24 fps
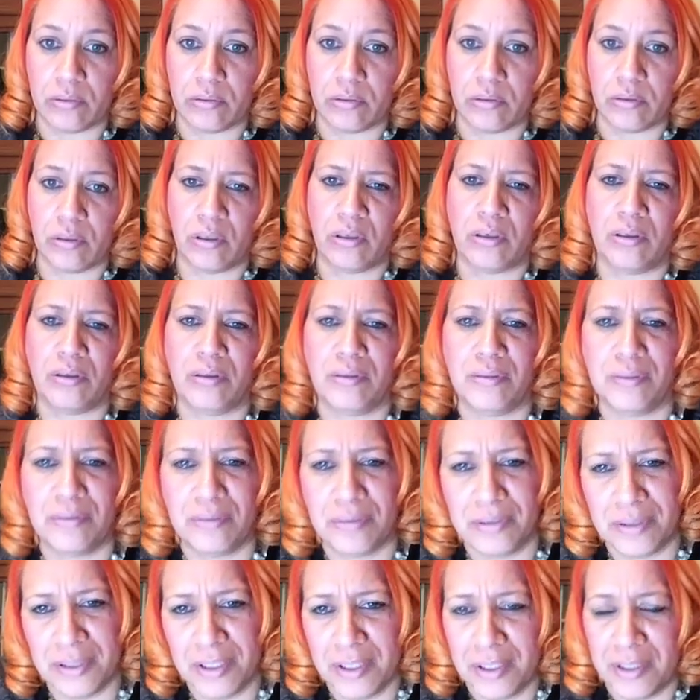Oh,
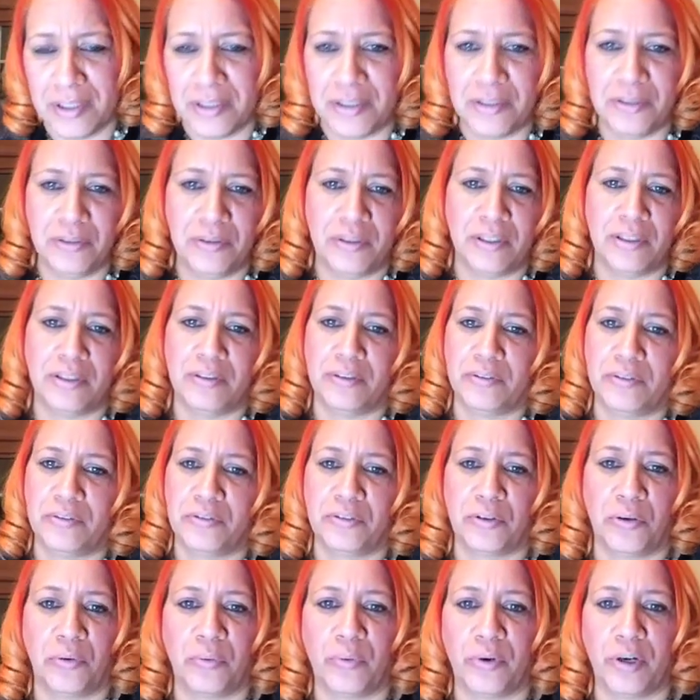you
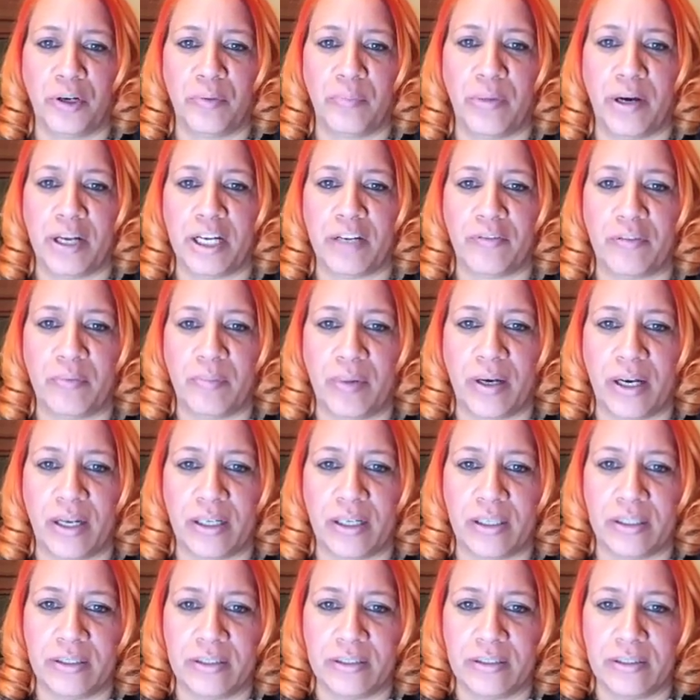don't worry about
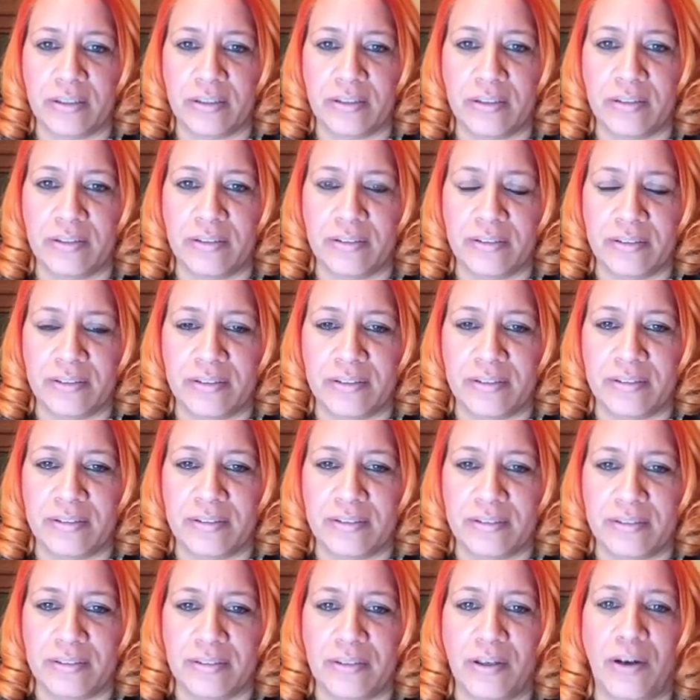everybody.
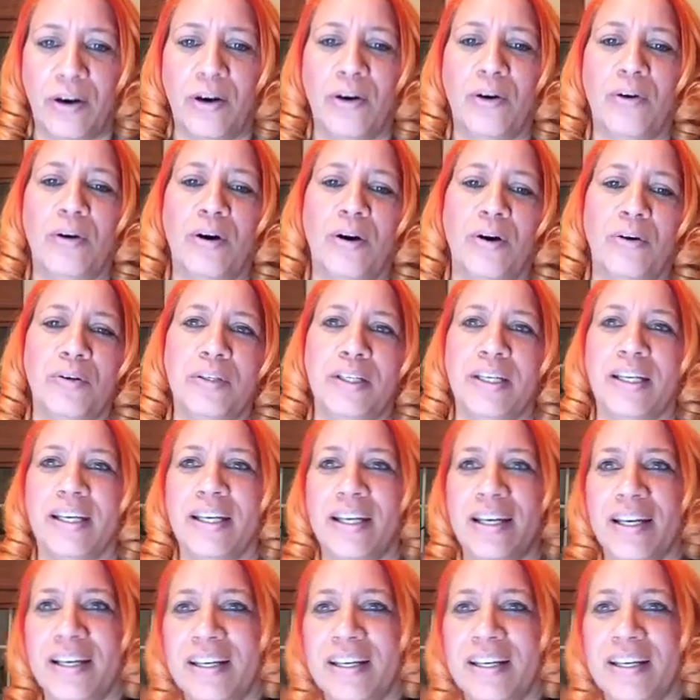Oh, yeah.